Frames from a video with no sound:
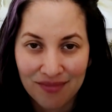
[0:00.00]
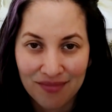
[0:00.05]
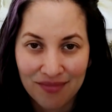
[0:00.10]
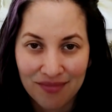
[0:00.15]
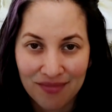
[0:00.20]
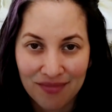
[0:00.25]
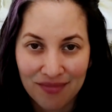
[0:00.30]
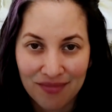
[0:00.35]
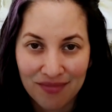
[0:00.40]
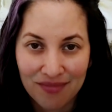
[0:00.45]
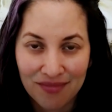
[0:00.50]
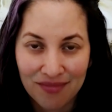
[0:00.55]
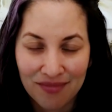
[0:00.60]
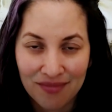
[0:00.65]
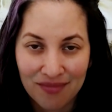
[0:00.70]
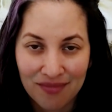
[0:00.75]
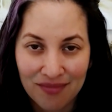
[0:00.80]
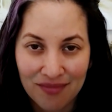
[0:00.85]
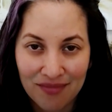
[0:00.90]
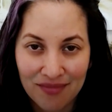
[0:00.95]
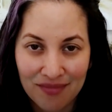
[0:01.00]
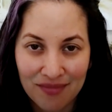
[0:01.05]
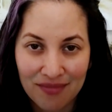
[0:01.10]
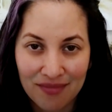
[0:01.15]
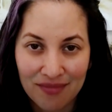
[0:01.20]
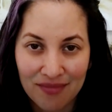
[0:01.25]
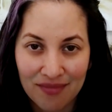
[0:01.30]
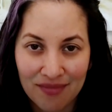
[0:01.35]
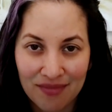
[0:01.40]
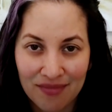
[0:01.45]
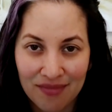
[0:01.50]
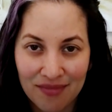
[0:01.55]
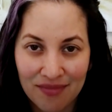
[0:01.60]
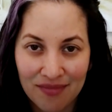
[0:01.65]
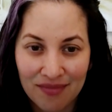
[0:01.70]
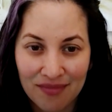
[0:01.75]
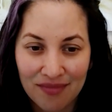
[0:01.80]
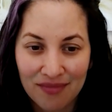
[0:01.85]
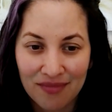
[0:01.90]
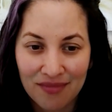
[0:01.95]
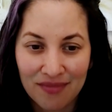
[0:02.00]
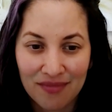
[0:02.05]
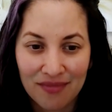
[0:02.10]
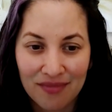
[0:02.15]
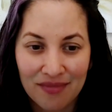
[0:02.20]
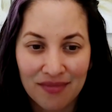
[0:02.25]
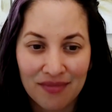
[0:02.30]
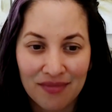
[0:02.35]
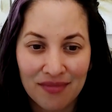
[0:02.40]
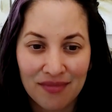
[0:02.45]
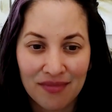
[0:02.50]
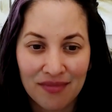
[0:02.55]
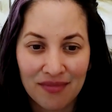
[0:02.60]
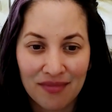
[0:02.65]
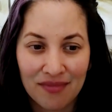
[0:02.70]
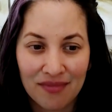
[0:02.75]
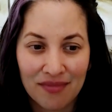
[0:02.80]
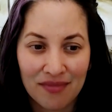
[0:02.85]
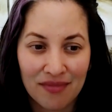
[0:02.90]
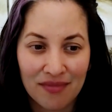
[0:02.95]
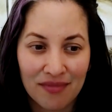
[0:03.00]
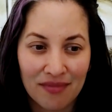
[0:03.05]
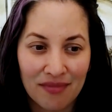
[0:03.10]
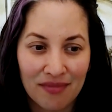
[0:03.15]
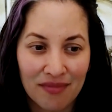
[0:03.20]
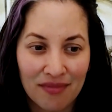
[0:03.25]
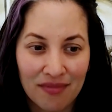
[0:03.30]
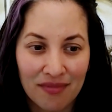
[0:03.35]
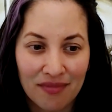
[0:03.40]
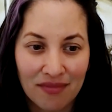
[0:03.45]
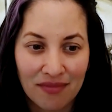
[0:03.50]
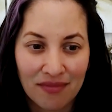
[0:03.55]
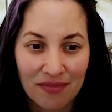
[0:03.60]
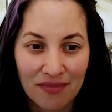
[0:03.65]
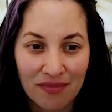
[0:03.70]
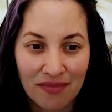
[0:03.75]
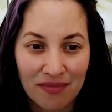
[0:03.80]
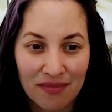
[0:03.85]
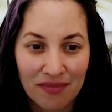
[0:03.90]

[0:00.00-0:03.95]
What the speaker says: (silent)